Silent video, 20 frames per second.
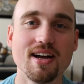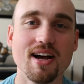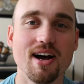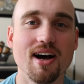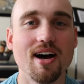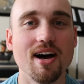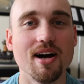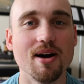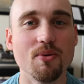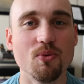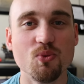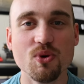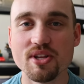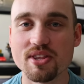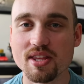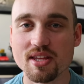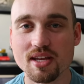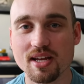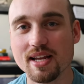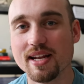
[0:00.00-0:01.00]
Uh,
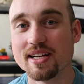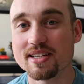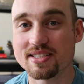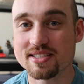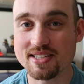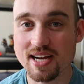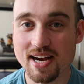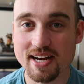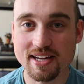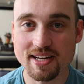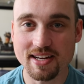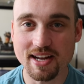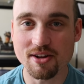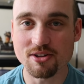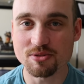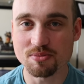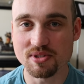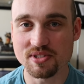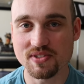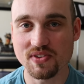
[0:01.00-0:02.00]
with an exciting
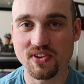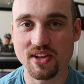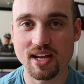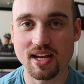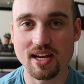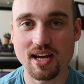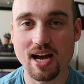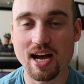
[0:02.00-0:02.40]
announcement today,